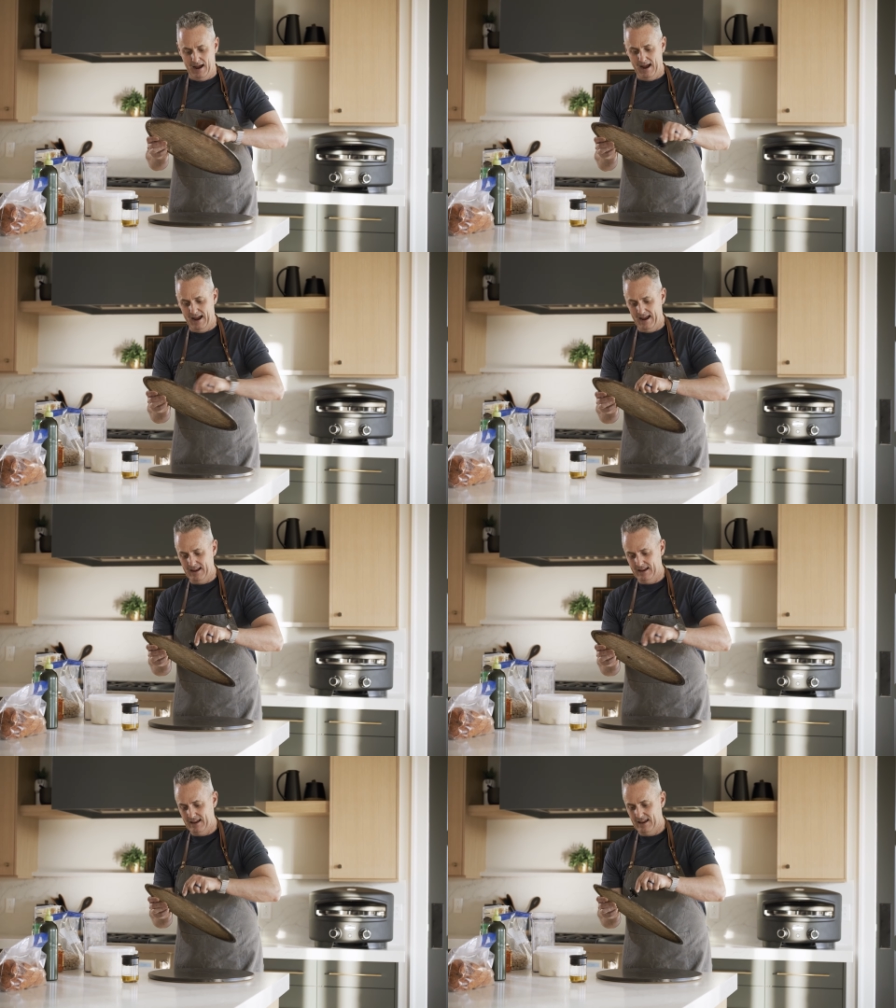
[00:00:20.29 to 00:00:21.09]

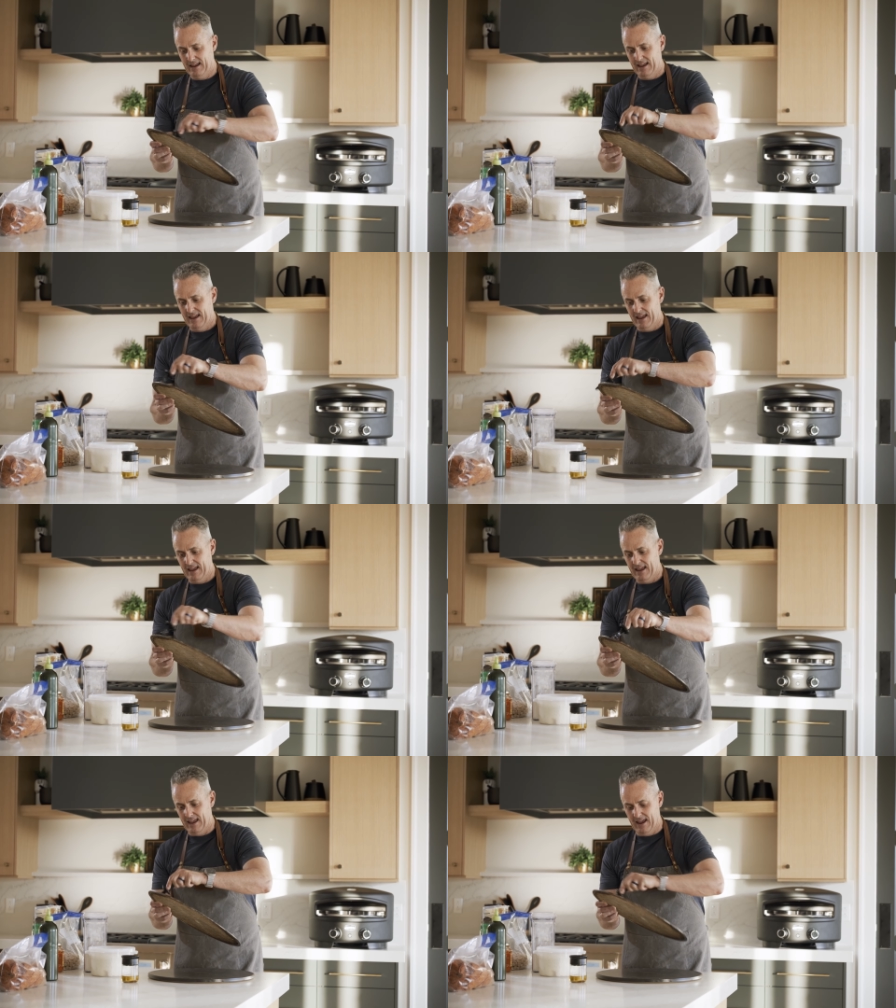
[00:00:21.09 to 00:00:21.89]
I
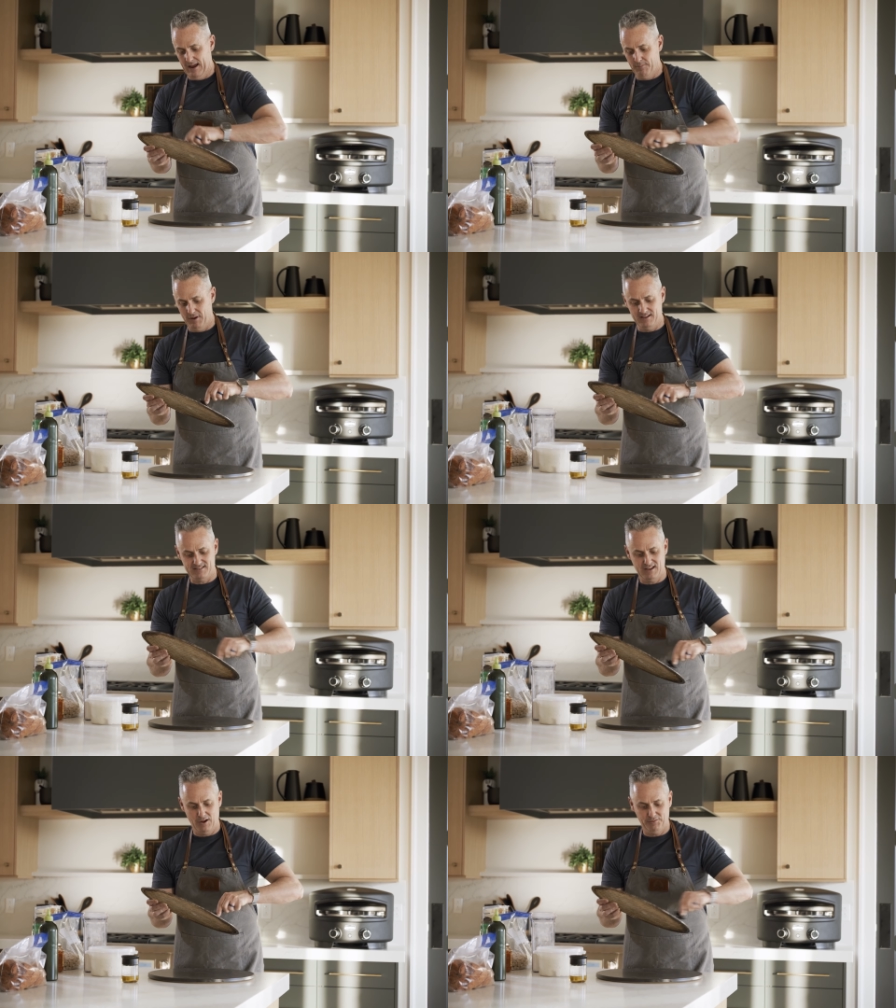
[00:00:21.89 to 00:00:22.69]
am a
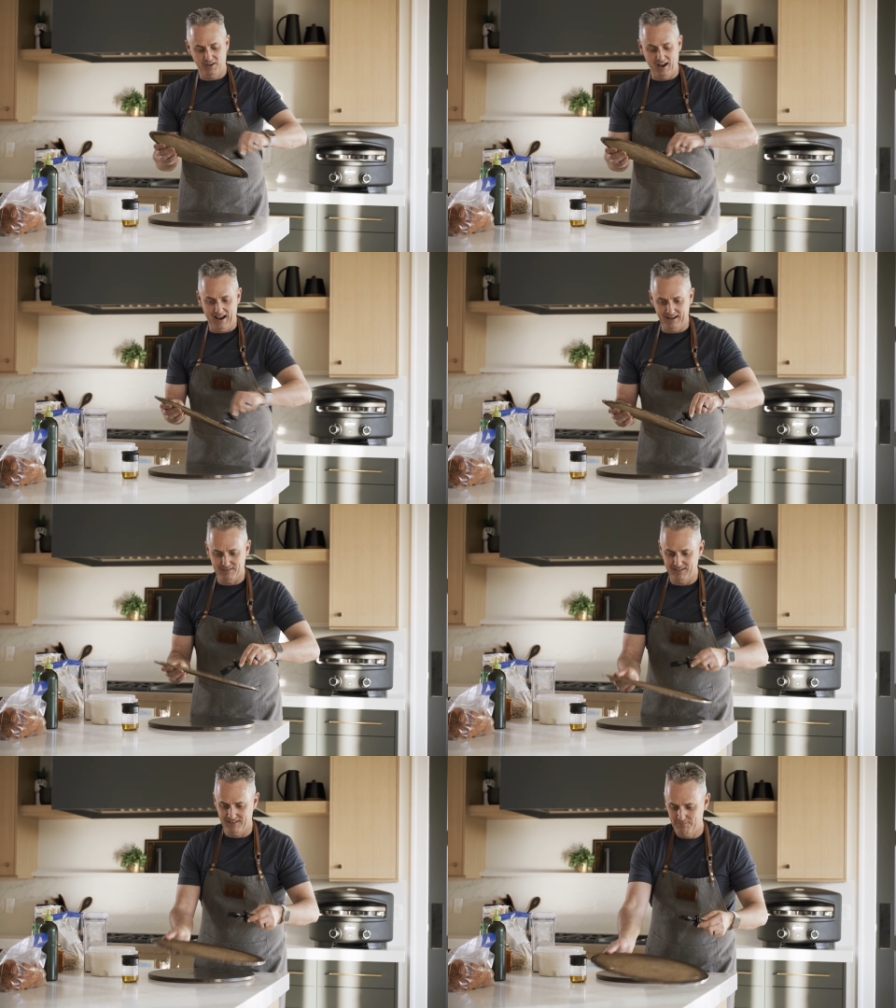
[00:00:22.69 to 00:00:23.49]

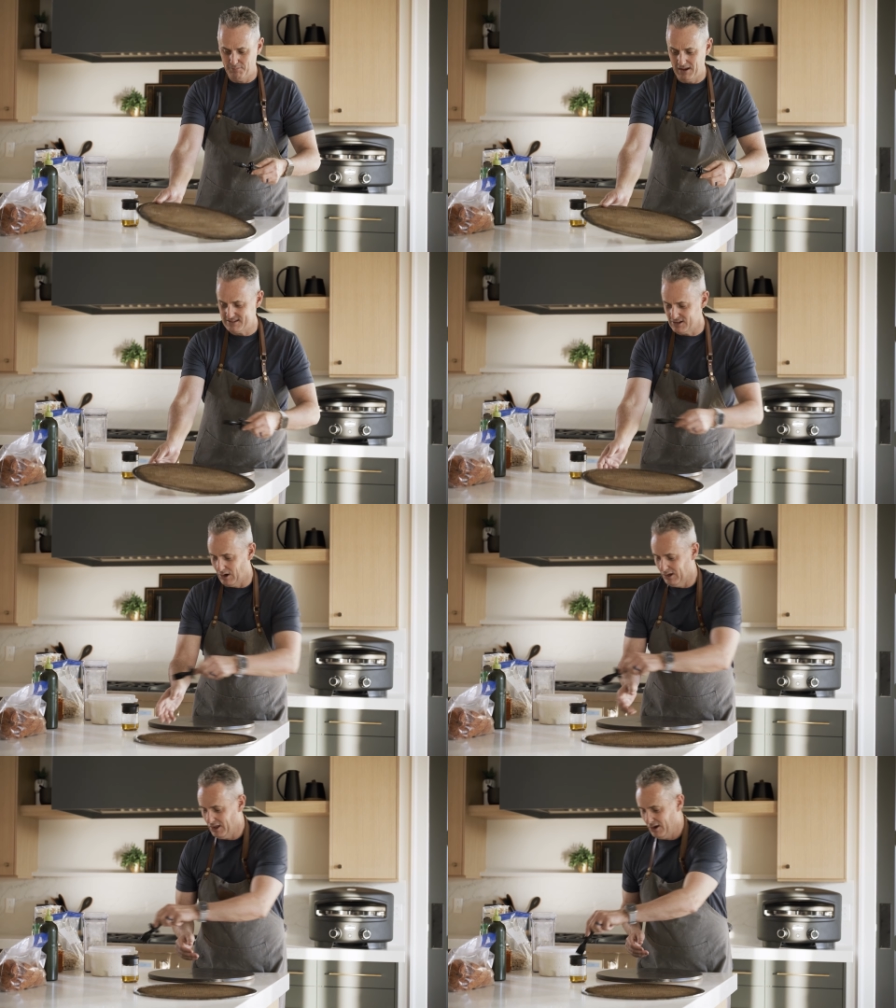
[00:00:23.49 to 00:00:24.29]
self-taught
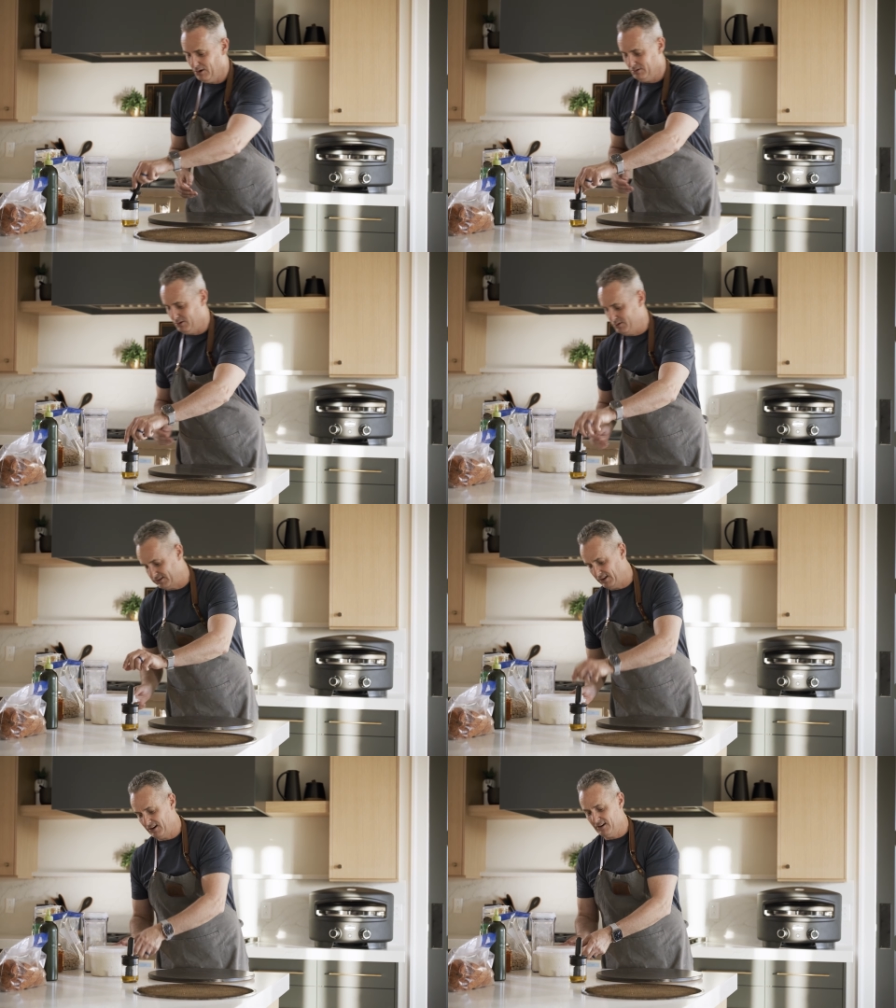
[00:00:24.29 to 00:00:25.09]
pizzaolo
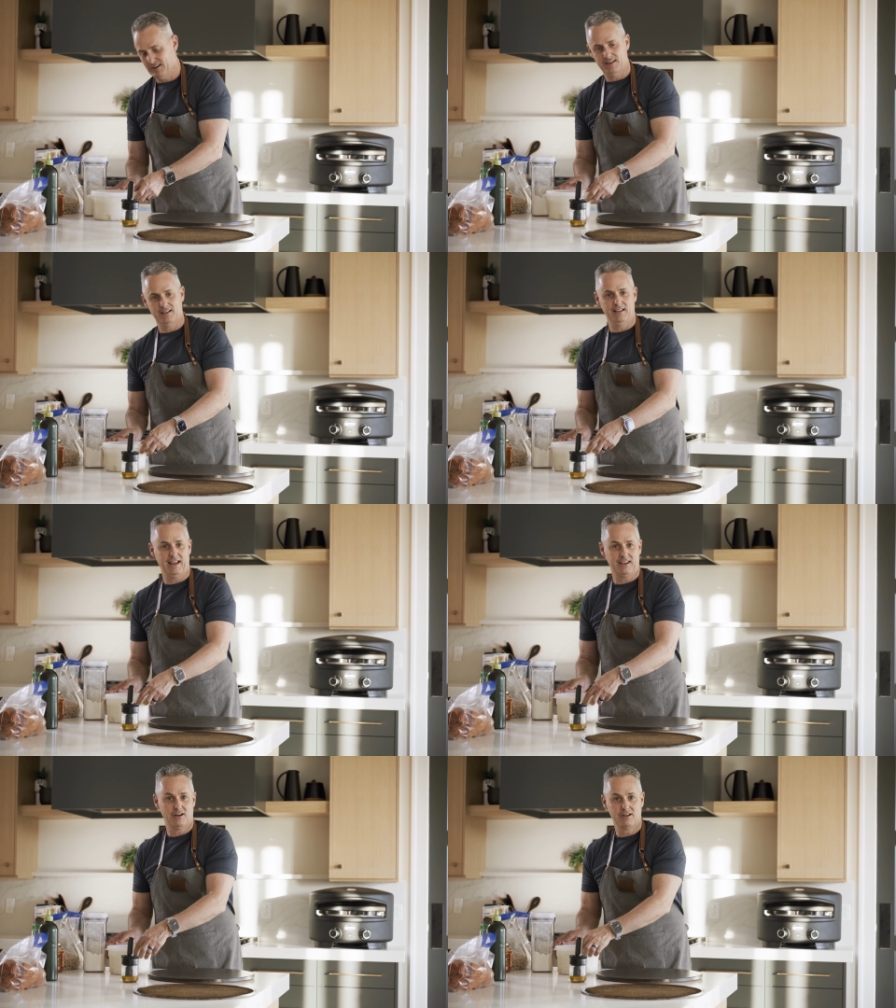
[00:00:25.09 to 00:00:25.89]
who's learned
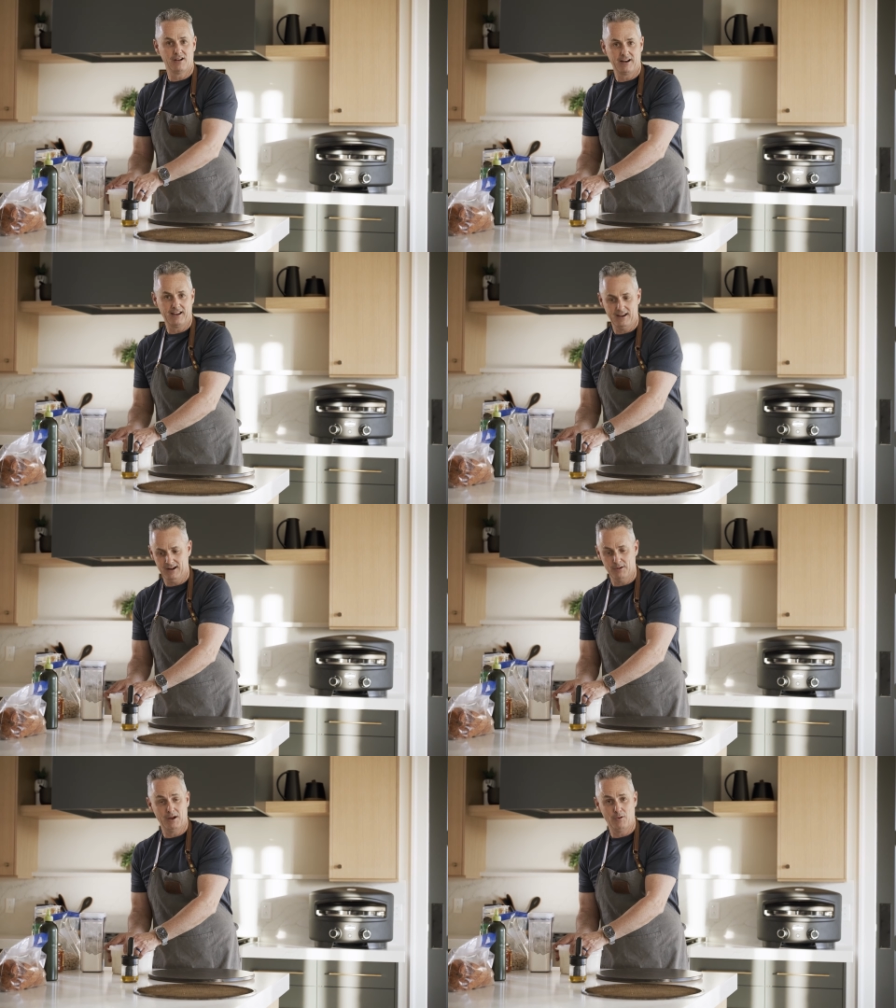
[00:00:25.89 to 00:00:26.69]
like you're learning
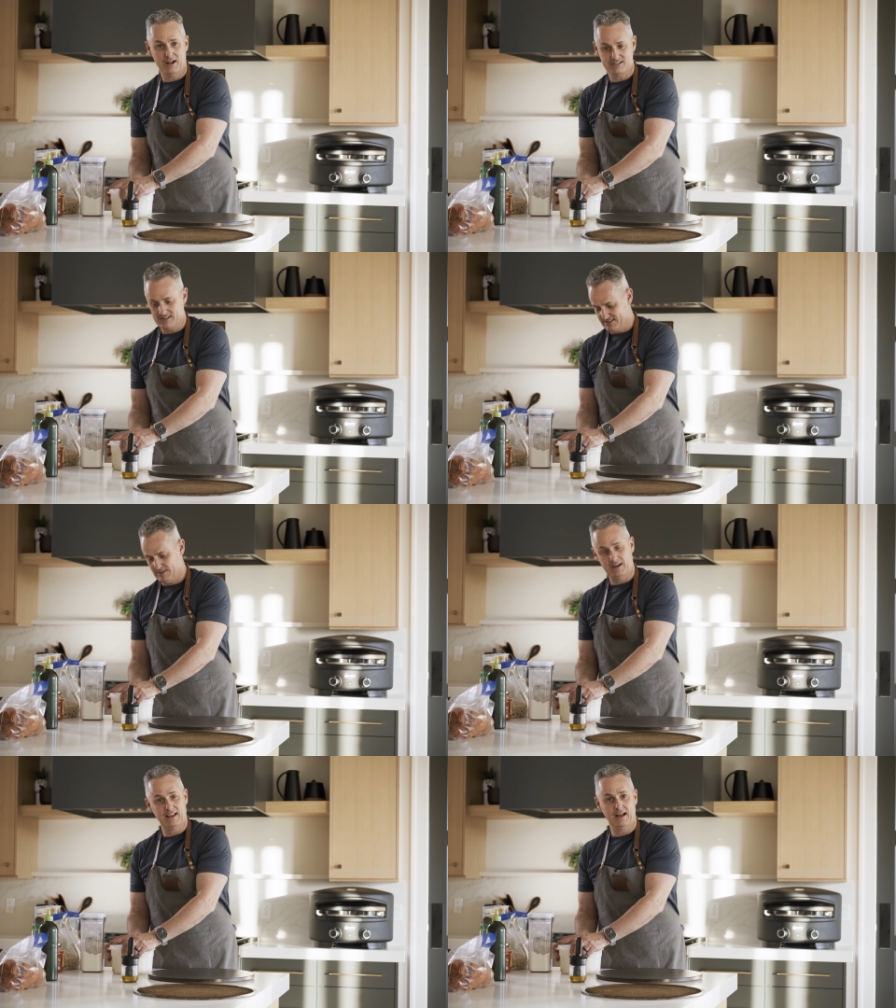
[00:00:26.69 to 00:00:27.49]
here by watching
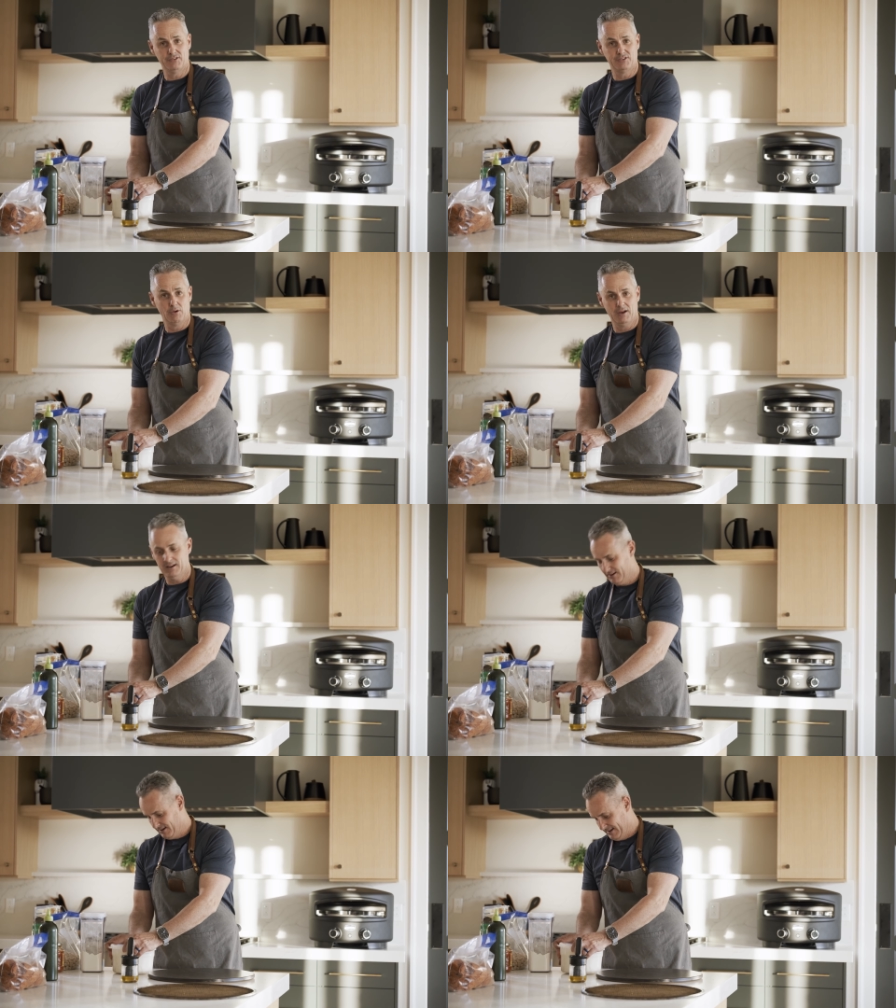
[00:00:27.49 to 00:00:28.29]
somebody else do
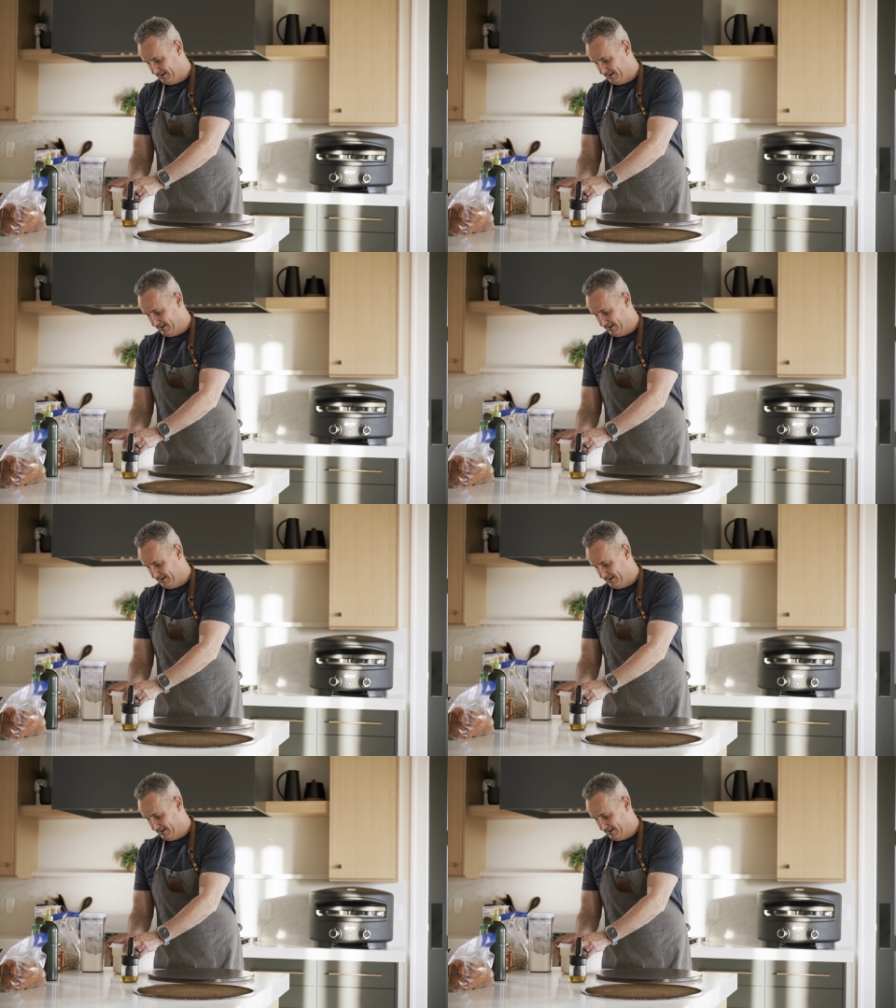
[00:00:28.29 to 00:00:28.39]
it.